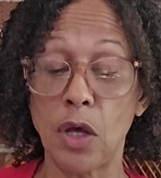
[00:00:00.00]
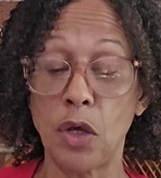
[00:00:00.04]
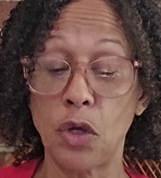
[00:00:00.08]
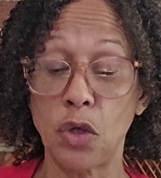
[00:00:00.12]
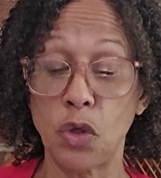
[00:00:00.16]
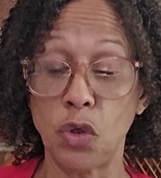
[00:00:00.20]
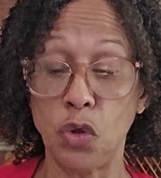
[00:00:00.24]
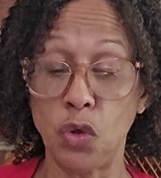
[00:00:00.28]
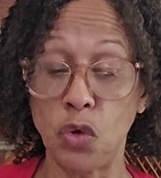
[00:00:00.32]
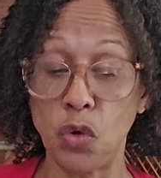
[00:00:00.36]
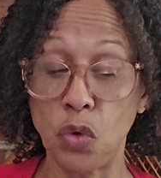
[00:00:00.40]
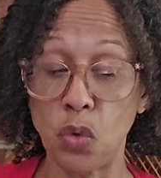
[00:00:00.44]

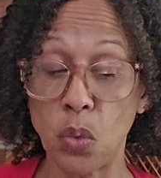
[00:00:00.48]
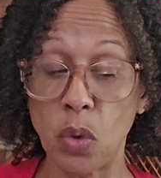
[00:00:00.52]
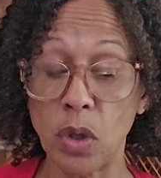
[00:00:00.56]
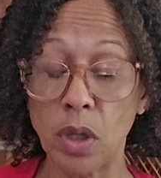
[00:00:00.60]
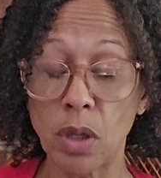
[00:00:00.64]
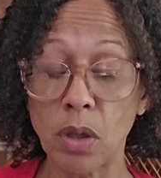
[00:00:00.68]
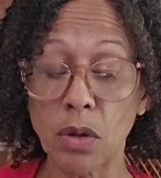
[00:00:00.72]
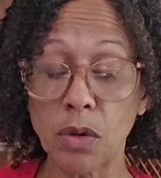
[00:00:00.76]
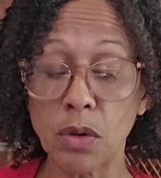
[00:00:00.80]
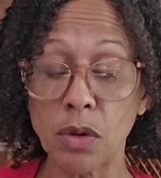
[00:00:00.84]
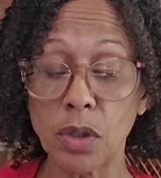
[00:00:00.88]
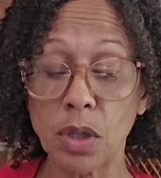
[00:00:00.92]
You
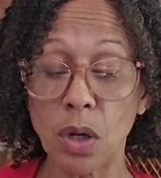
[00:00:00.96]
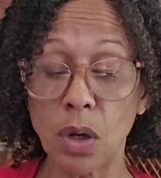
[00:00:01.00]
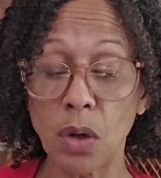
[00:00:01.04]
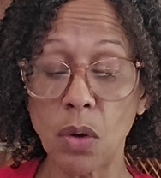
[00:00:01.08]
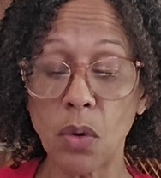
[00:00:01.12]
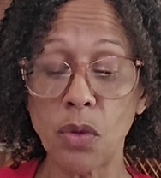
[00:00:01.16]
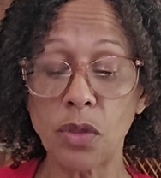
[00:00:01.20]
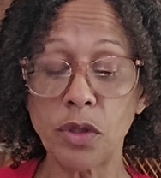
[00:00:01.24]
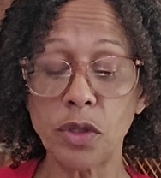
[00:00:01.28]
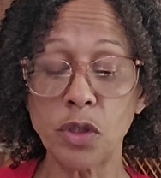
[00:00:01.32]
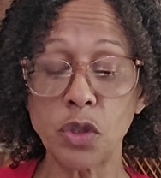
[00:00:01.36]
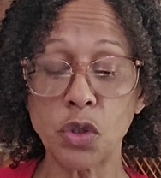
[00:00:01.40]
will
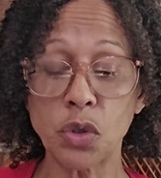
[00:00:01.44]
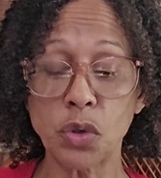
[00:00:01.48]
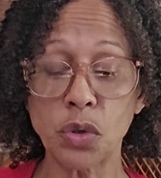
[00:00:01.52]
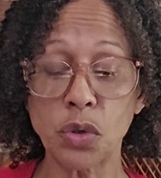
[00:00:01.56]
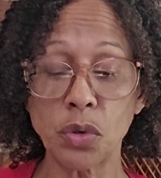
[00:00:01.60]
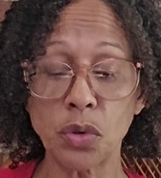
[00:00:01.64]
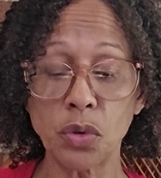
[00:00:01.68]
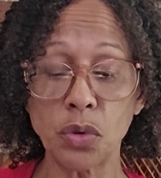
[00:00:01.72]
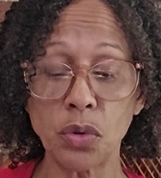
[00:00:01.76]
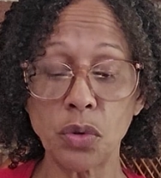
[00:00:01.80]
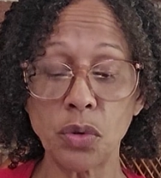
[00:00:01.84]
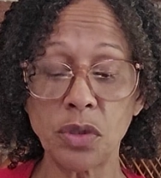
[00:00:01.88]
know the
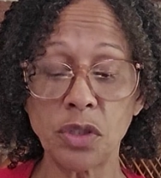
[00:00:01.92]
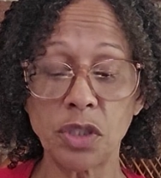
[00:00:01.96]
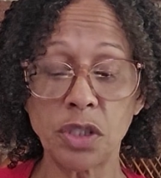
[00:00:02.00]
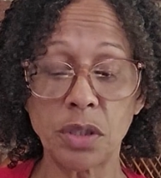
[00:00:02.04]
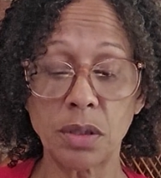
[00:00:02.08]
true